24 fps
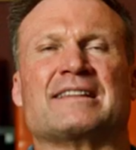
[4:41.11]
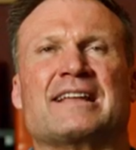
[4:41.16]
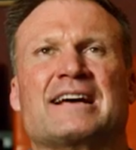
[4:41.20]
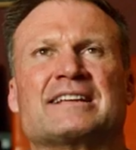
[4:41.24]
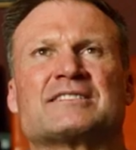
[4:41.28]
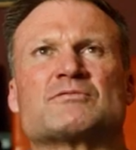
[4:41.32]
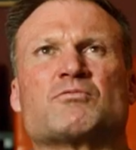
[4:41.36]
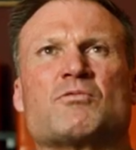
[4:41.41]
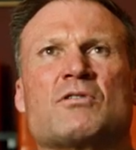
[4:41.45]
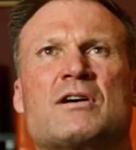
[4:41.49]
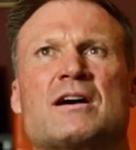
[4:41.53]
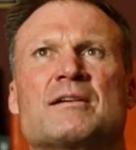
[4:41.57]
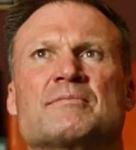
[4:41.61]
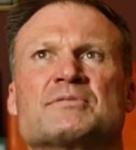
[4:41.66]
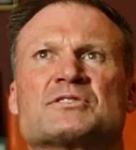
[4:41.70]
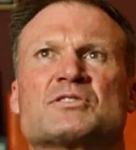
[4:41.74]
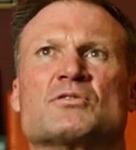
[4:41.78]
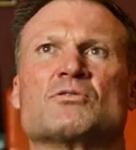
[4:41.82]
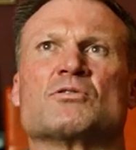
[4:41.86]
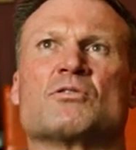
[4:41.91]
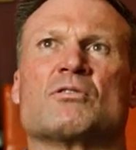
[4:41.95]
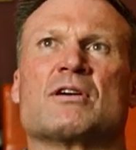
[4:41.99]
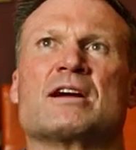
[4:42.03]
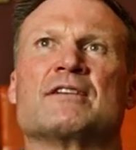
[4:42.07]
That's where I'm
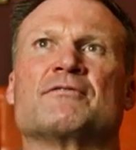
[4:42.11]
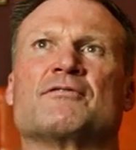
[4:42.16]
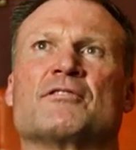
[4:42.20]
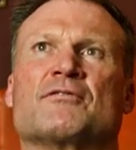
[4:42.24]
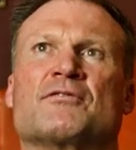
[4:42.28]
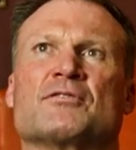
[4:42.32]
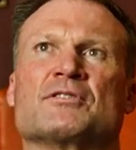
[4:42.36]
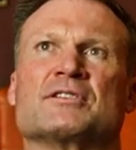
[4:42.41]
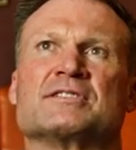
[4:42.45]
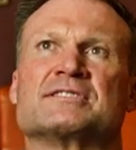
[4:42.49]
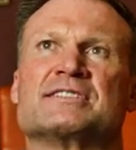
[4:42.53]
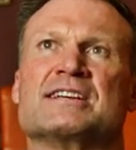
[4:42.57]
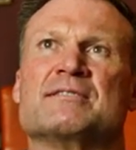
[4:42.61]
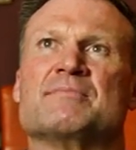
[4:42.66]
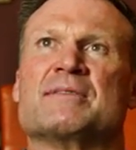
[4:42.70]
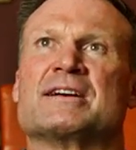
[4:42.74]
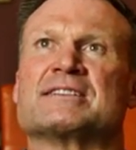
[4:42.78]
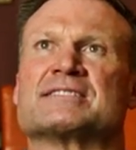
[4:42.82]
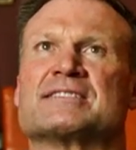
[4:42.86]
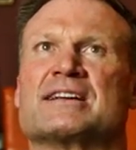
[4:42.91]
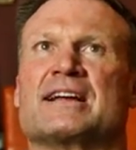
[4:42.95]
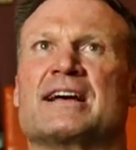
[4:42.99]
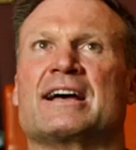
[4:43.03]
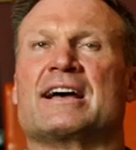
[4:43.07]
so grateful for the
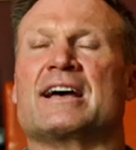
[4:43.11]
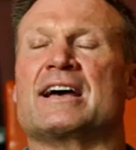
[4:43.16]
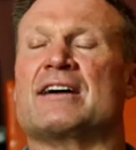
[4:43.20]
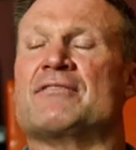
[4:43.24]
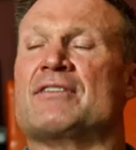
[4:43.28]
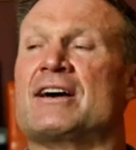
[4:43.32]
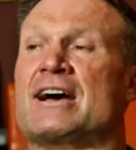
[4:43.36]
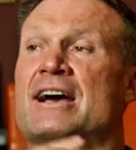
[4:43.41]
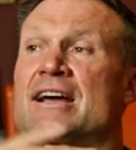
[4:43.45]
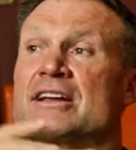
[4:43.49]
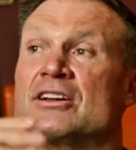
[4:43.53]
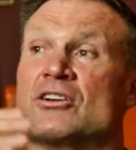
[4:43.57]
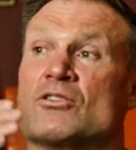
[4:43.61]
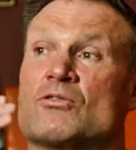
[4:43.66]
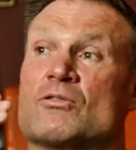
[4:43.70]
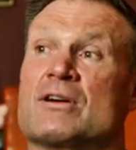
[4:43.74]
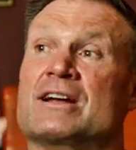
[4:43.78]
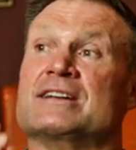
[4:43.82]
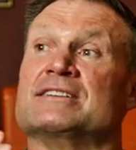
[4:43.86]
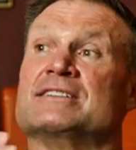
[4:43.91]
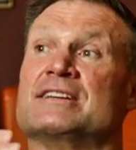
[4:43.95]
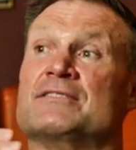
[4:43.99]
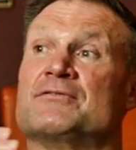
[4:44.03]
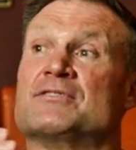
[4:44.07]
teammates that I have. I had a
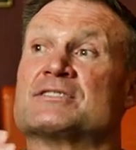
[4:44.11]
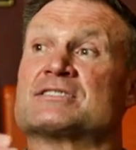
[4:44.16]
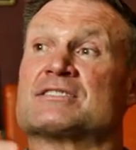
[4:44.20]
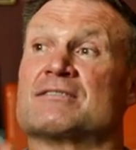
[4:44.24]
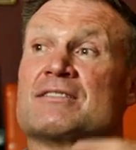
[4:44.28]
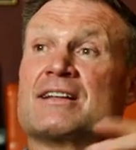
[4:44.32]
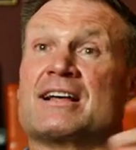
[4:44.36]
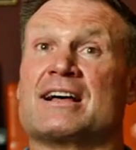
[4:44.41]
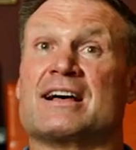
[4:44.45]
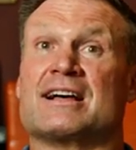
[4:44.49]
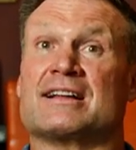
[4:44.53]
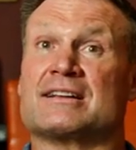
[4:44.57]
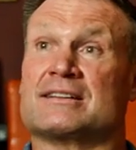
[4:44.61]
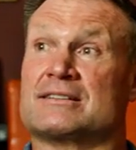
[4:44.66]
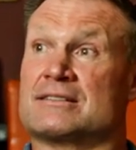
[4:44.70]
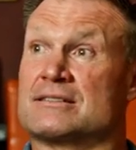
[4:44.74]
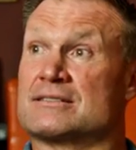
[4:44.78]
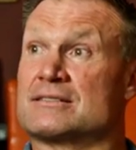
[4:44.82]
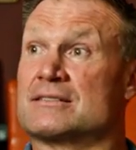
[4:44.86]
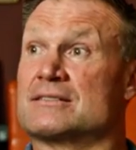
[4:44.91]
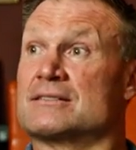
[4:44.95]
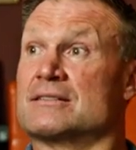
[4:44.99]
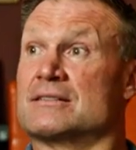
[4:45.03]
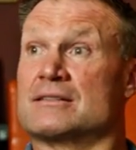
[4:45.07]
great defensive line.
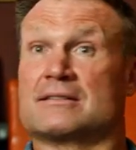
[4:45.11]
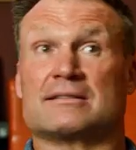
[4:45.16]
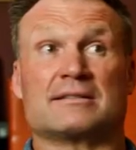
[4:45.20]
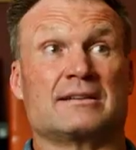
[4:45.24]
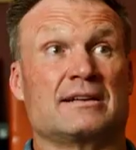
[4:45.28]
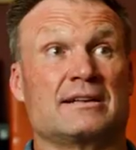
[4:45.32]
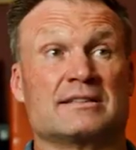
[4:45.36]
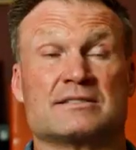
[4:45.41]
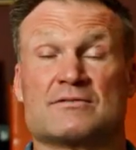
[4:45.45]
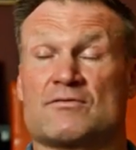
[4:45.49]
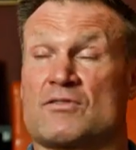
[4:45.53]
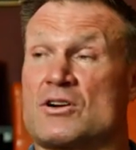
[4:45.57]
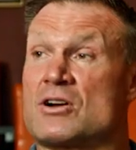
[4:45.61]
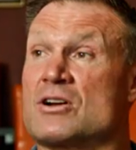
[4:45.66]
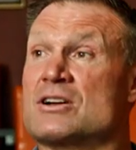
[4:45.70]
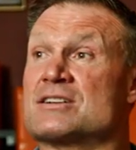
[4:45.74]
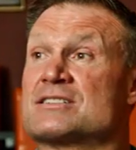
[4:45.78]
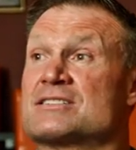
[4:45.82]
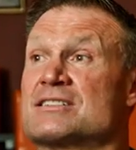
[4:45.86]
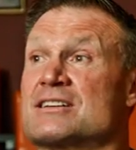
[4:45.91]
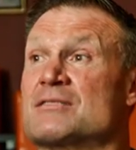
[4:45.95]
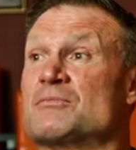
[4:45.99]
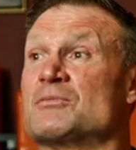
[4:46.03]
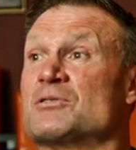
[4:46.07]
It's very
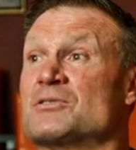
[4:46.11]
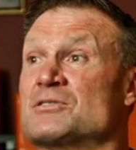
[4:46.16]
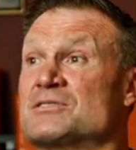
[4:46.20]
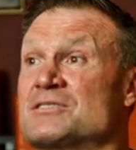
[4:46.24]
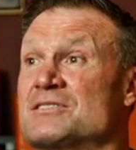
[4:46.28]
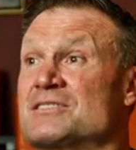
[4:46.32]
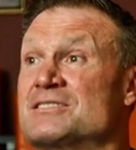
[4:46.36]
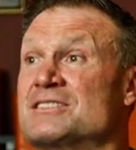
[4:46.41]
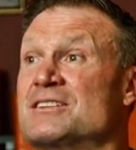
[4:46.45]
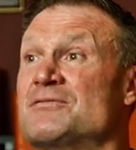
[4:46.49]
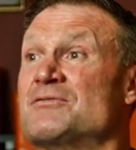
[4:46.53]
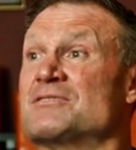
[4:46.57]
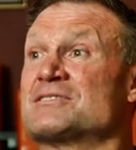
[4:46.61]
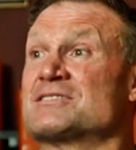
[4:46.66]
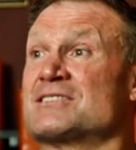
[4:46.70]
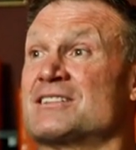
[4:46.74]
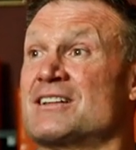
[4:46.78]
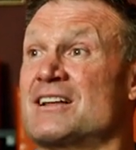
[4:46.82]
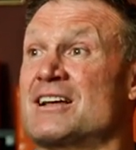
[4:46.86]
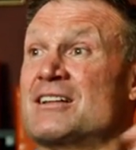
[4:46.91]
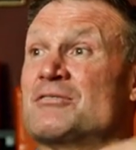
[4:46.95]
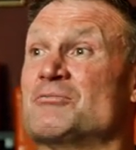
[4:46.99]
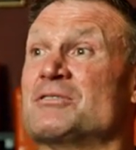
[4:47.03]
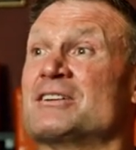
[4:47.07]
similar to the defensive
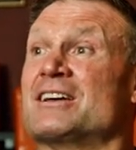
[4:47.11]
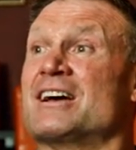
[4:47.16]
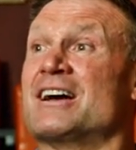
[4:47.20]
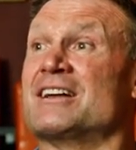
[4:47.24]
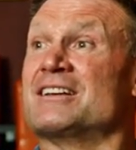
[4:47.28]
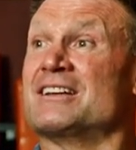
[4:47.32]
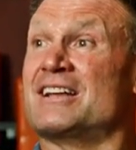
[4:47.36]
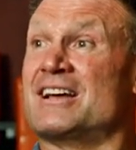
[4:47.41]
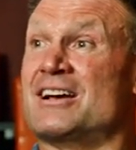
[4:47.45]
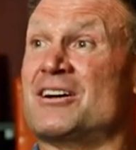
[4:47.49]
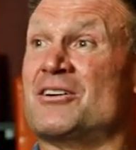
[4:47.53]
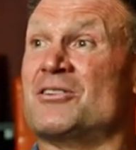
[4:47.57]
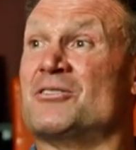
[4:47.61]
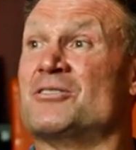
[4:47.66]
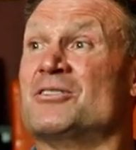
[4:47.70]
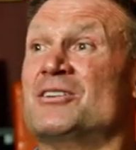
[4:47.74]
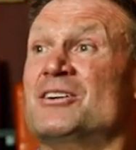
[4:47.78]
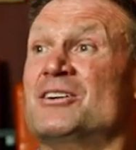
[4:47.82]
line we got now.